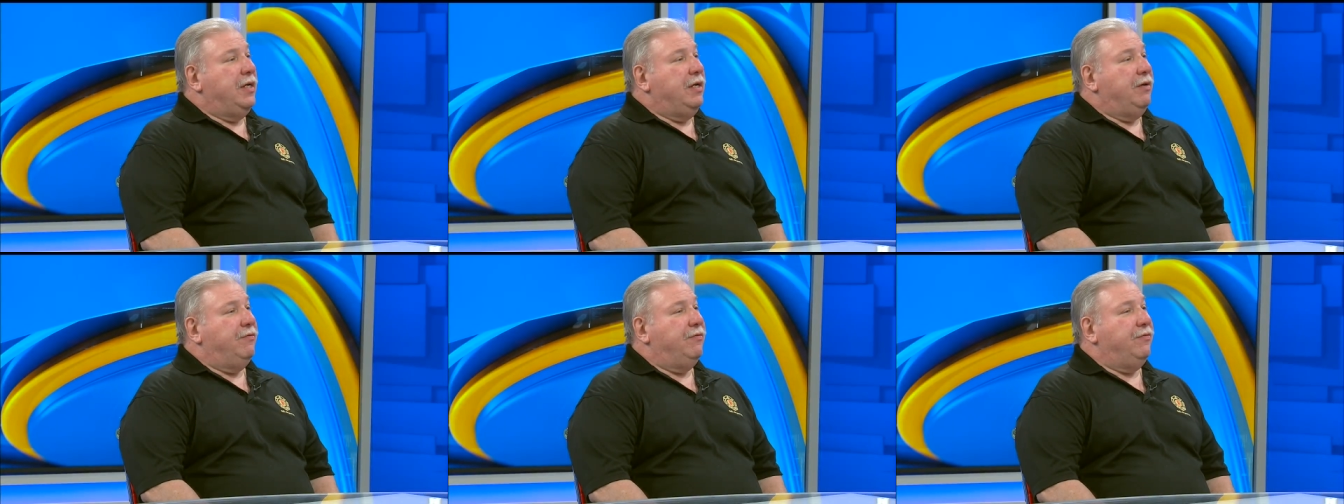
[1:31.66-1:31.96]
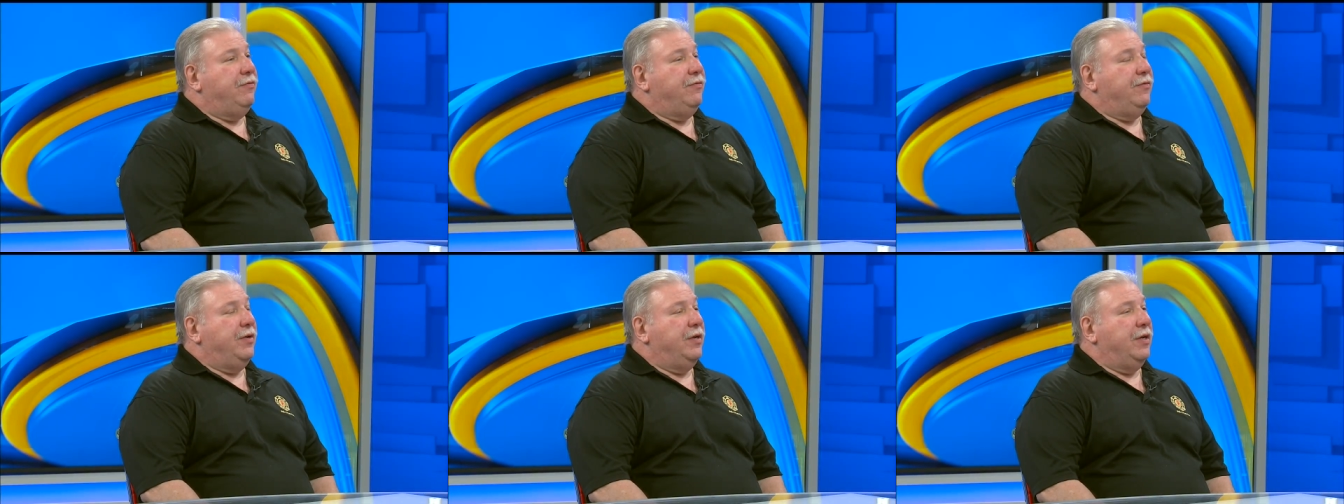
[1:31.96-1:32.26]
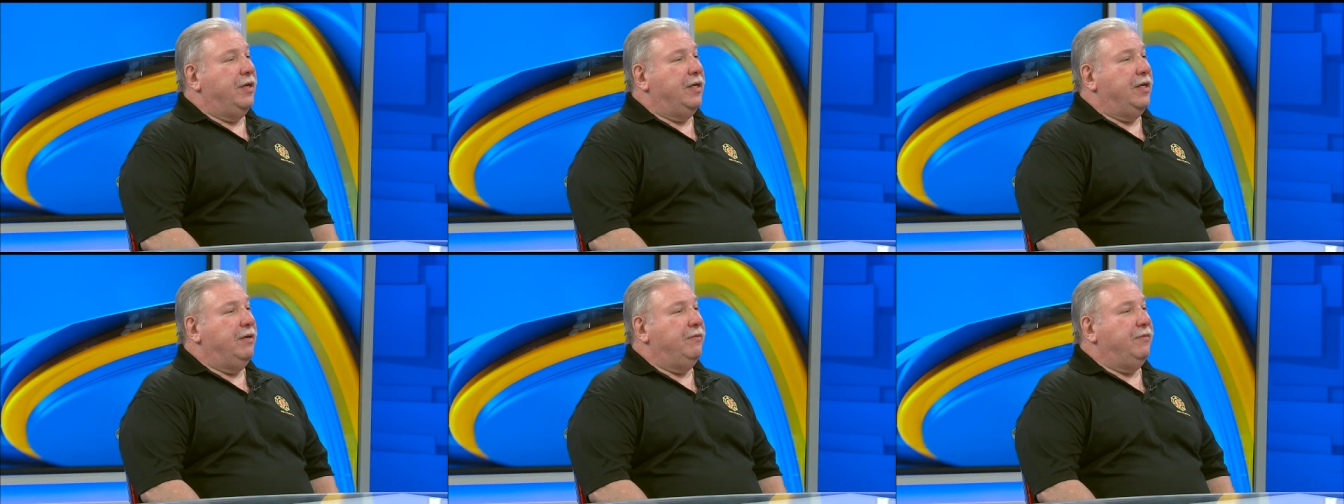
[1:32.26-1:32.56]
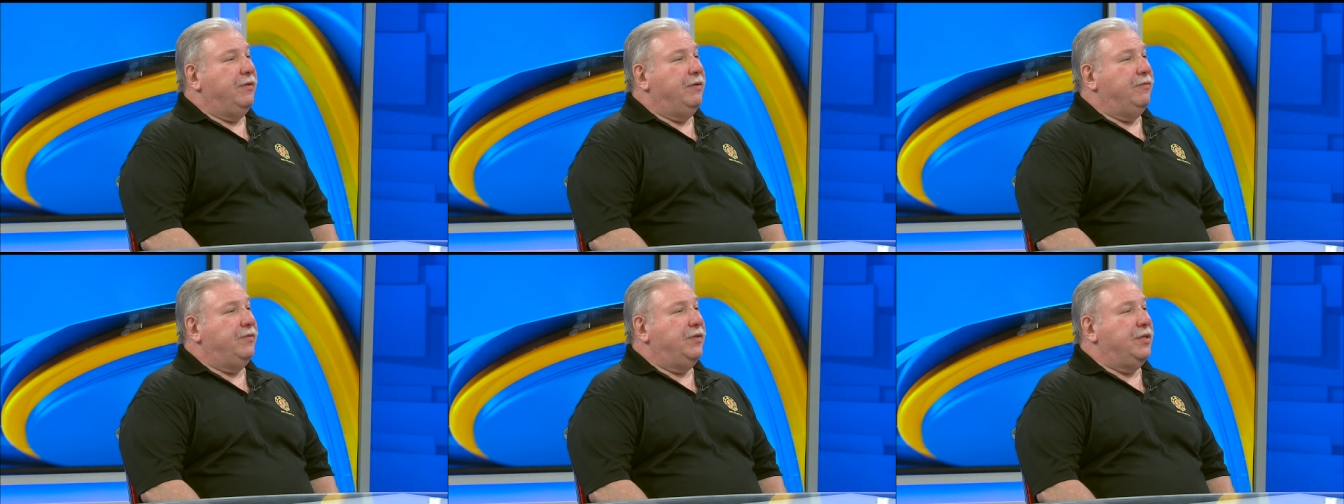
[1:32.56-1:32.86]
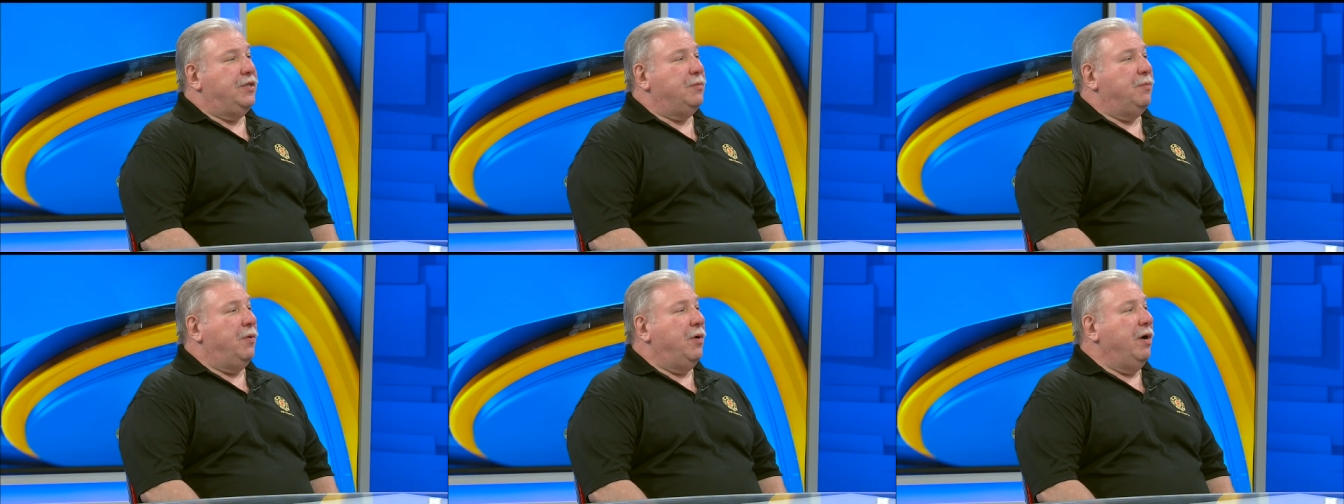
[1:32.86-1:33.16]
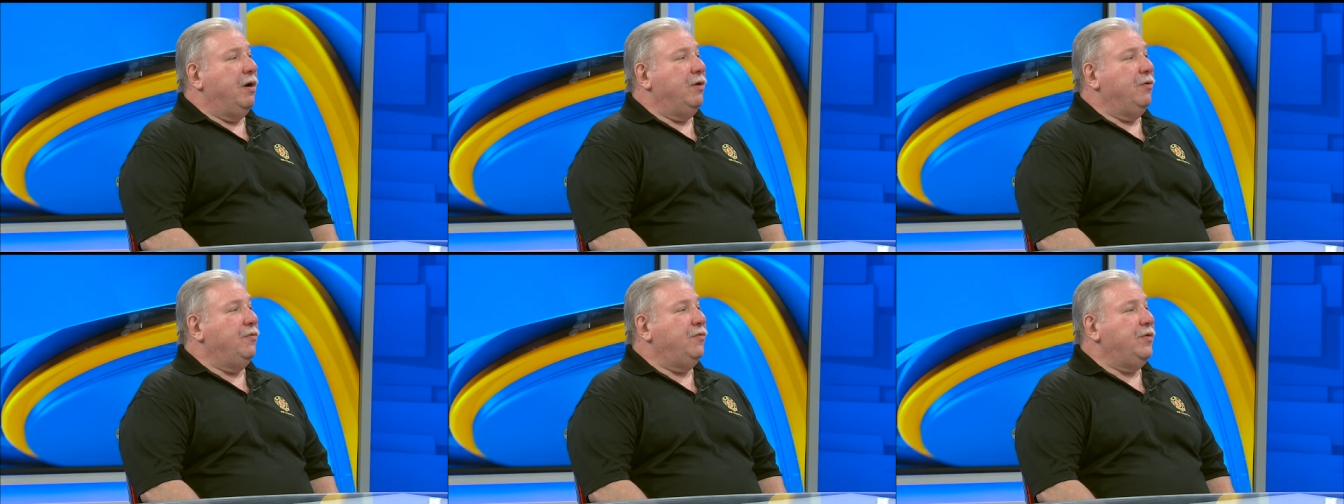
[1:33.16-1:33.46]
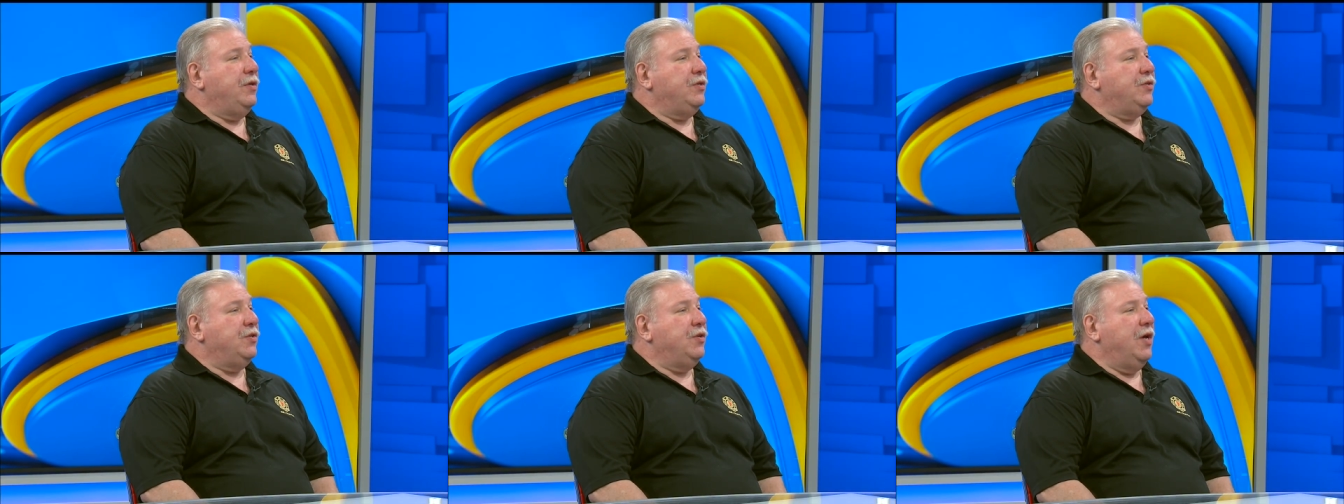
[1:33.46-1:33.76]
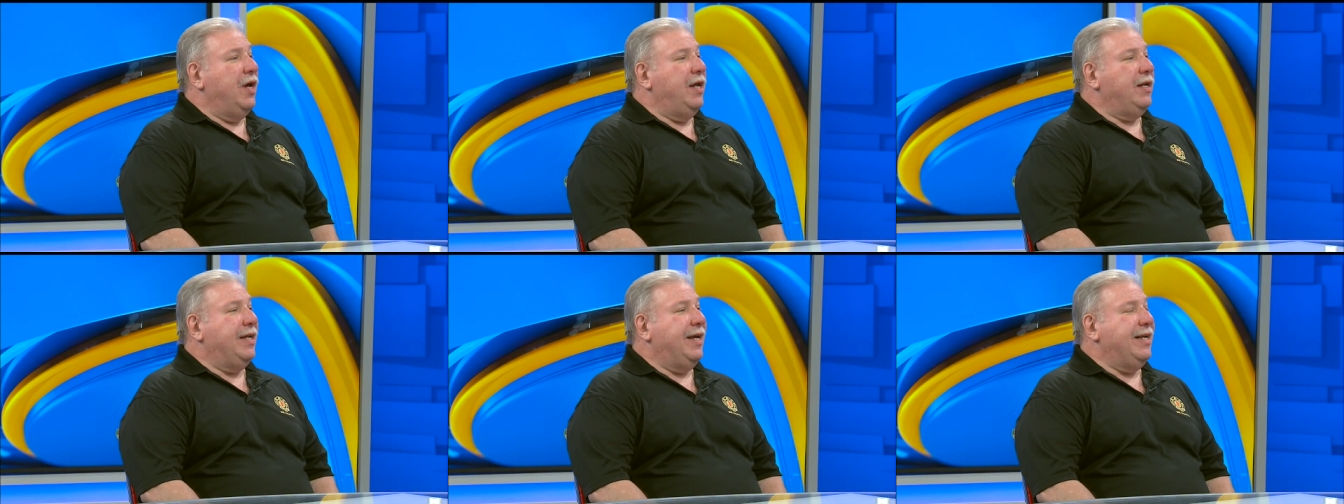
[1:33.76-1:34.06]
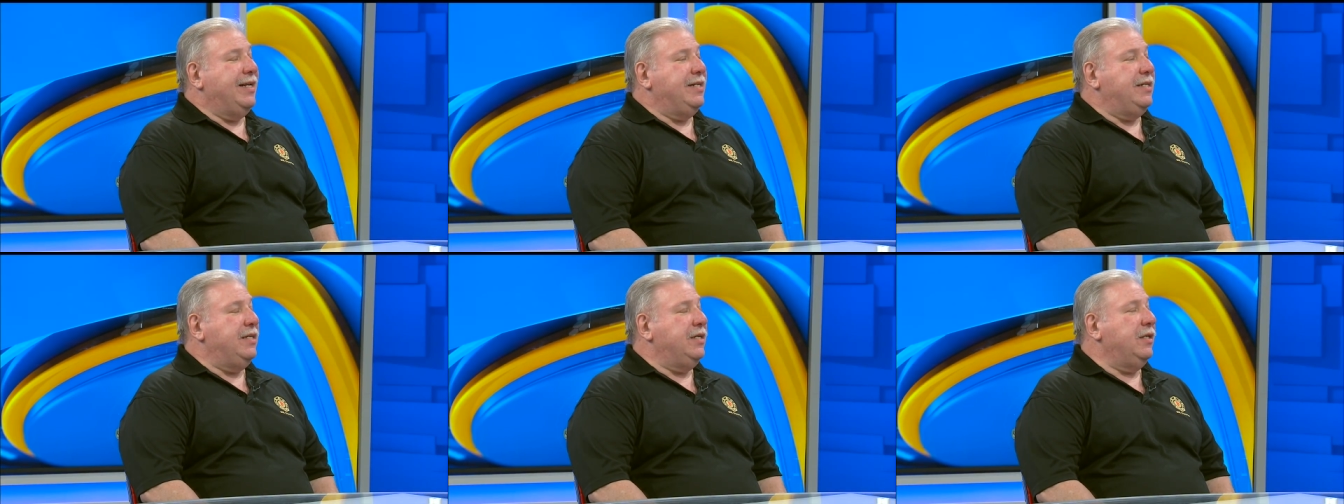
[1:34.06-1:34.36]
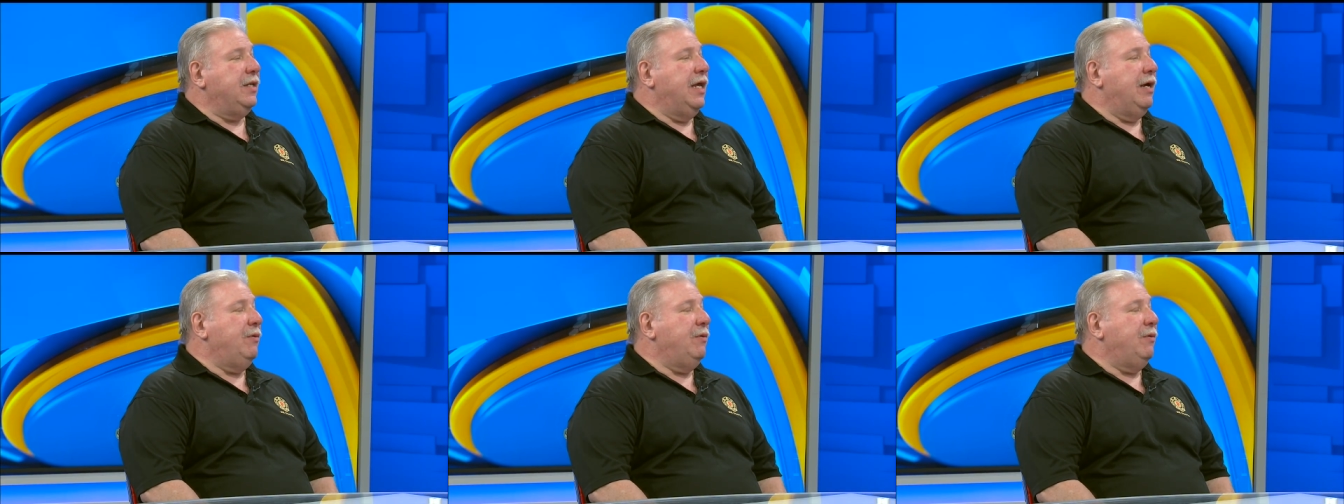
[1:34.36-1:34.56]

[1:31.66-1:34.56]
if, you know, if, if the topography is not ideal,